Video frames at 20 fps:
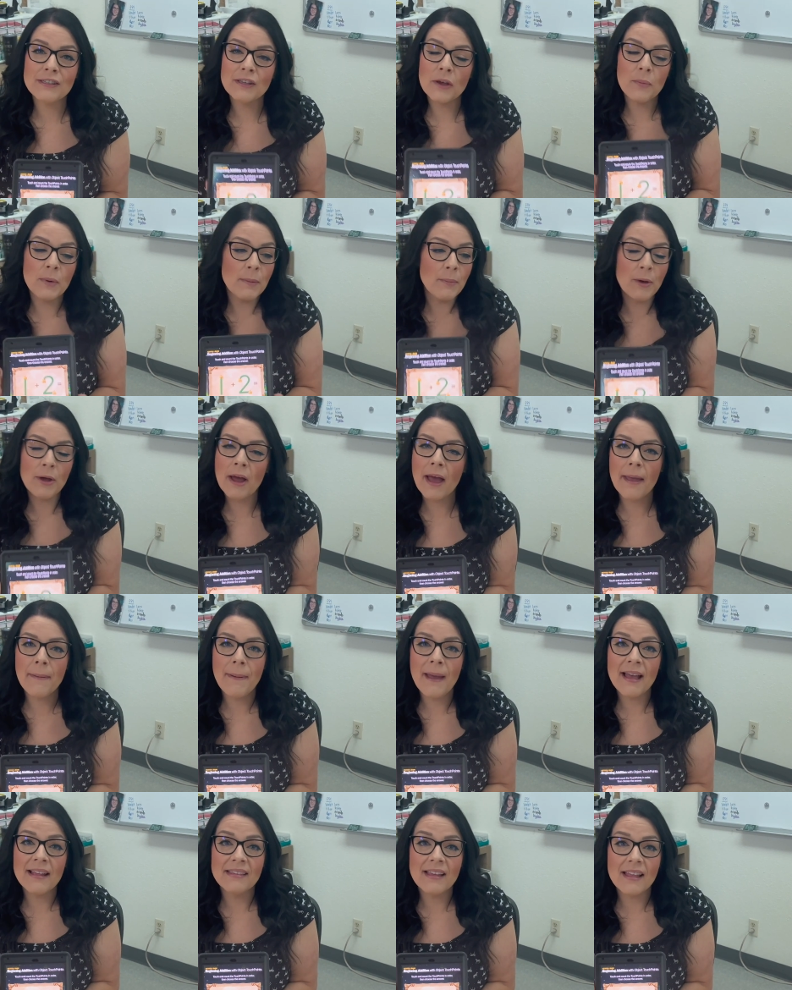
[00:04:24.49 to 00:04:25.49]
So we put
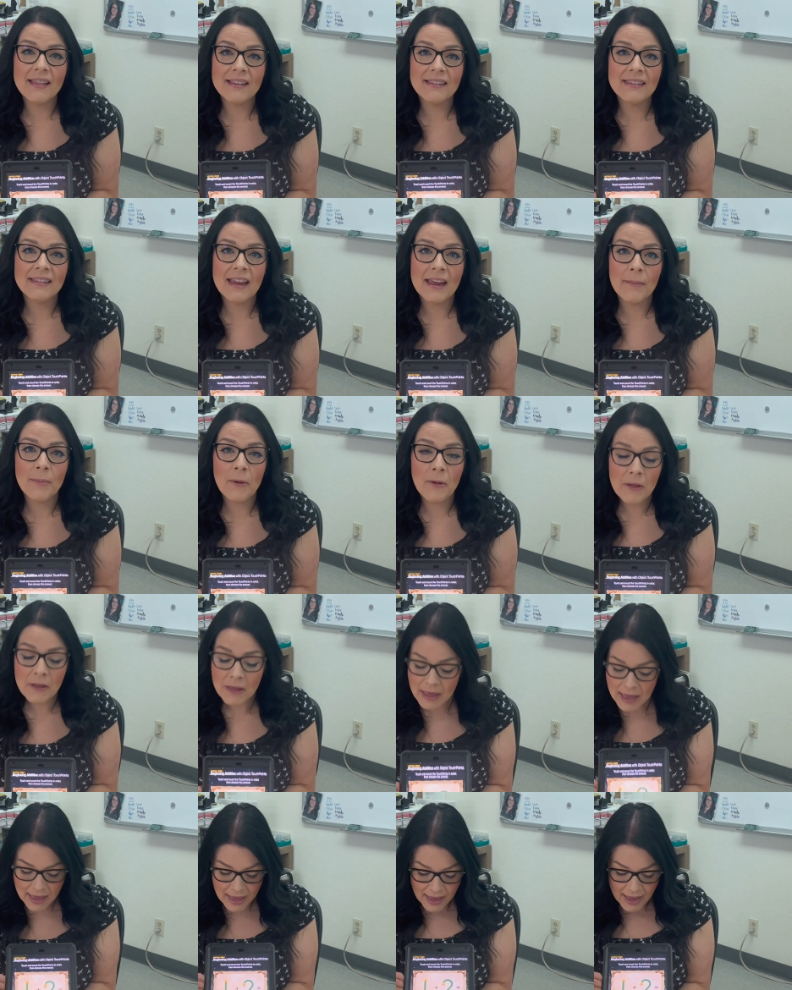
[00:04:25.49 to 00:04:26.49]
iPads at this table
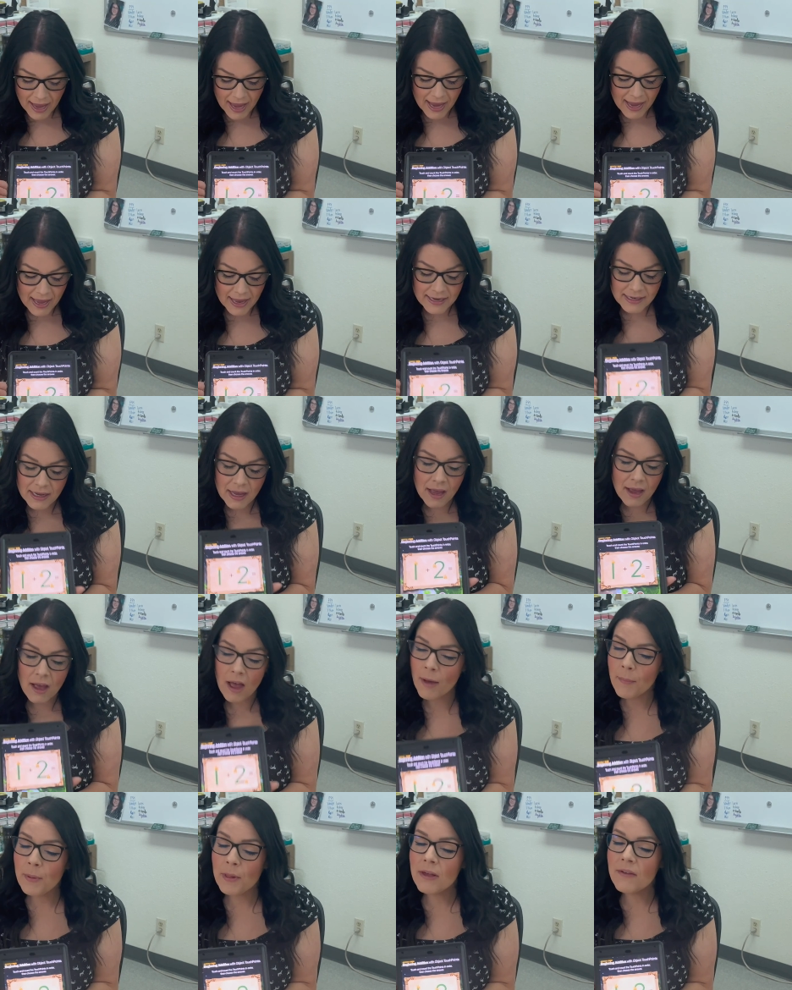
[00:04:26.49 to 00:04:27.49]
and a
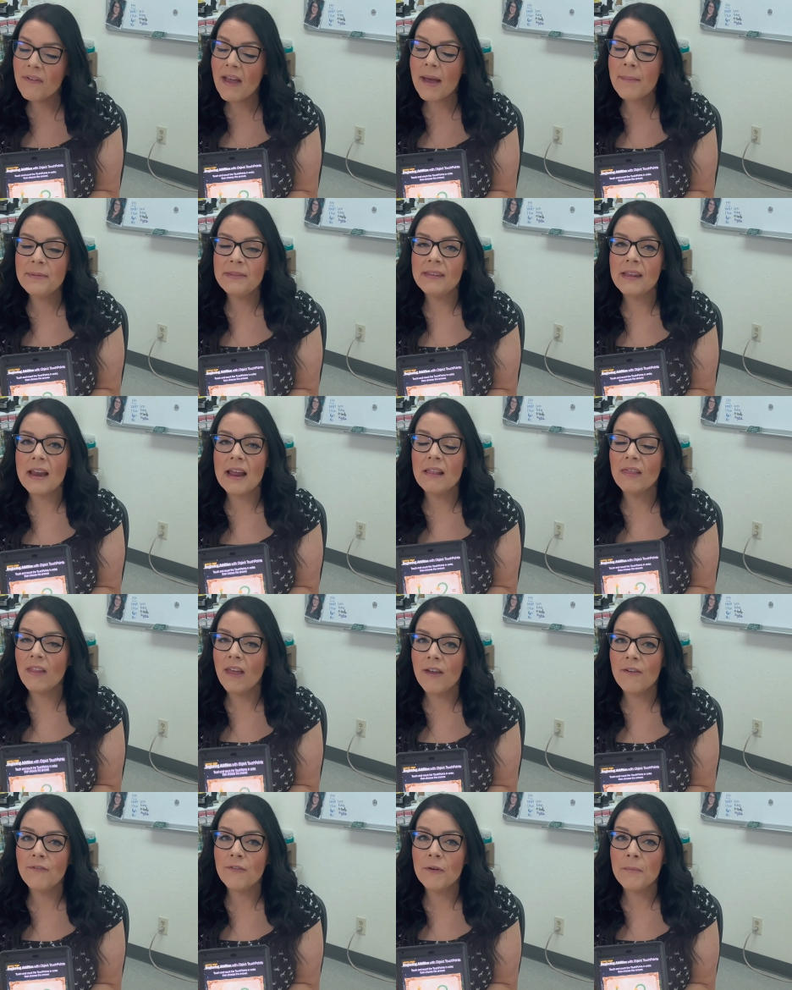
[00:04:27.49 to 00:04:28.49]
couple of apps that I
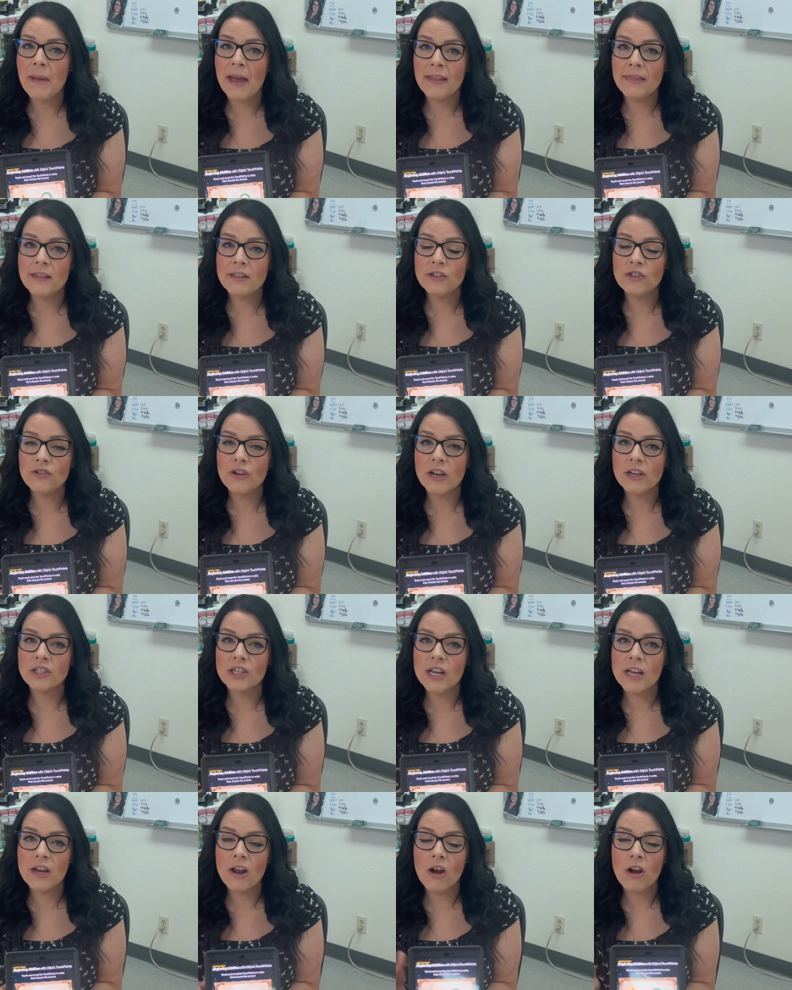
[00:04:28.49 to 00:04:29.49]
love for math
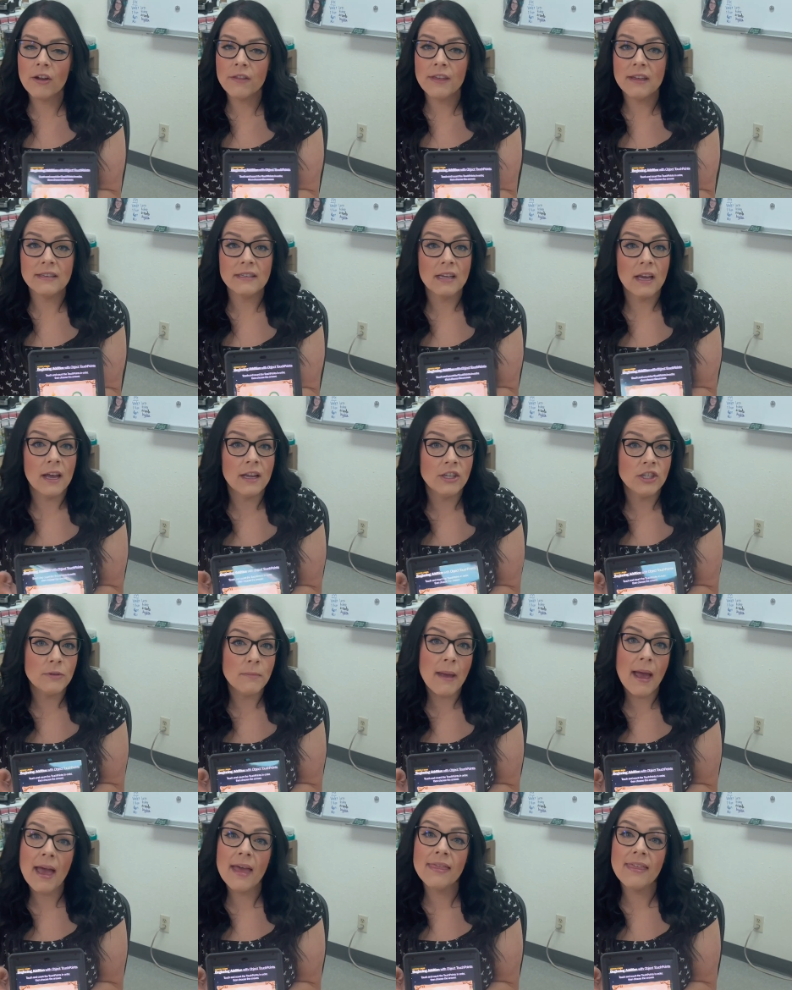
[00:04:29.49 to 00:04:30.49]
instruction are the Touch
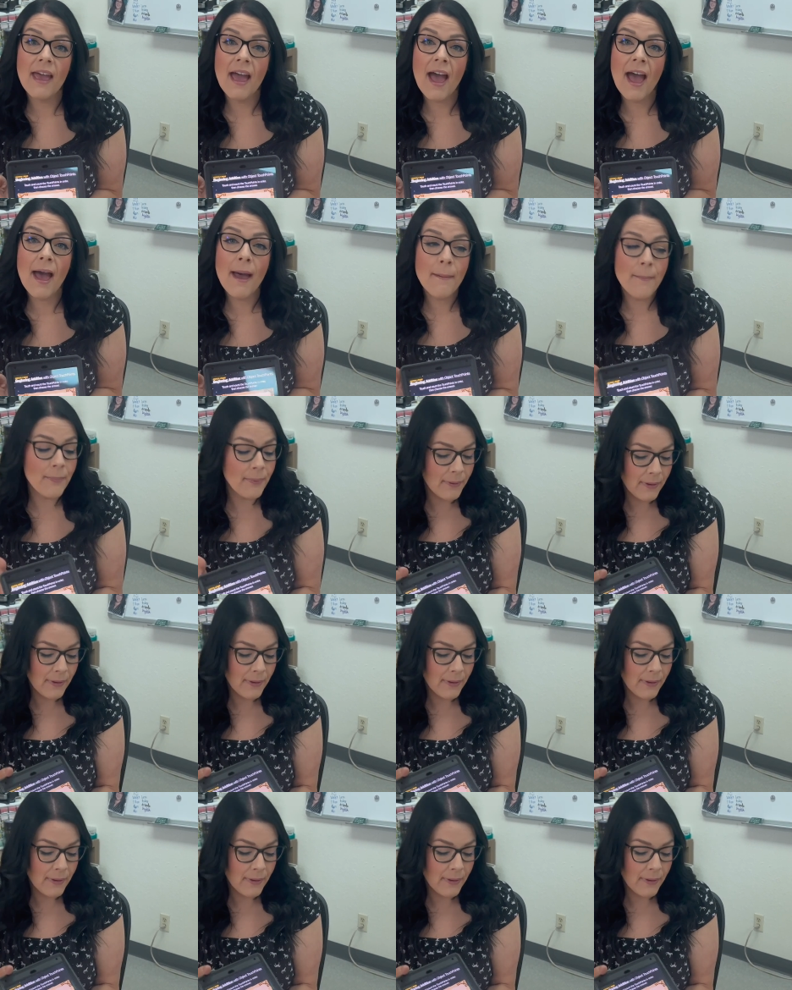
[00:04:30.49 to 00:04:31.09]
Math app,